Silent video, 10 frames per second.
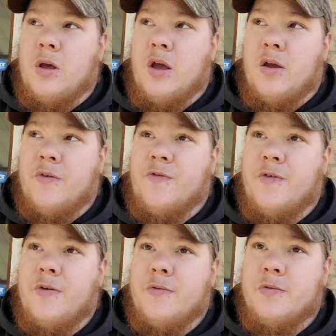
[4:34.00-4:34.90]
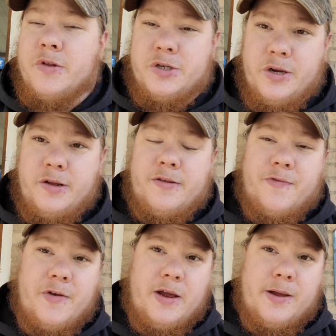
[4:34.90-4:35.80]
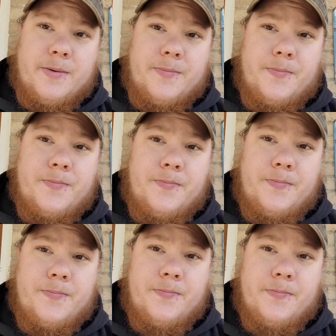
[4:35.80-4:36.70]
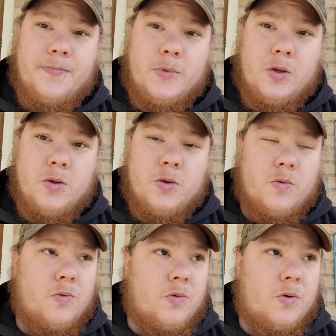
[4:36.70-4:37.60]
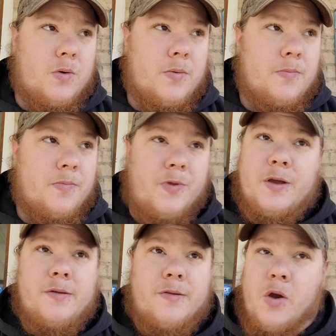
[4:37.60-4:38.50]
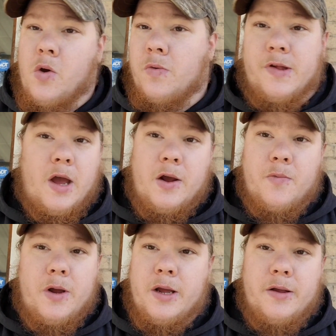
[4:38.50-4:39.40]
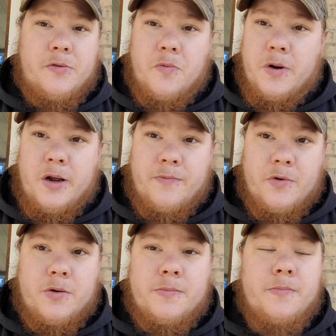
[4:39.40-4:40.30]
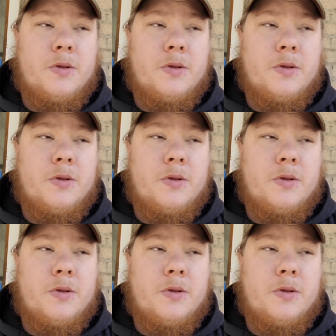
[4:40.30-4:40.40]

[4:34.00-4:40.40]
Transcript: if the shit hits the fan, or things go sideways, whatever,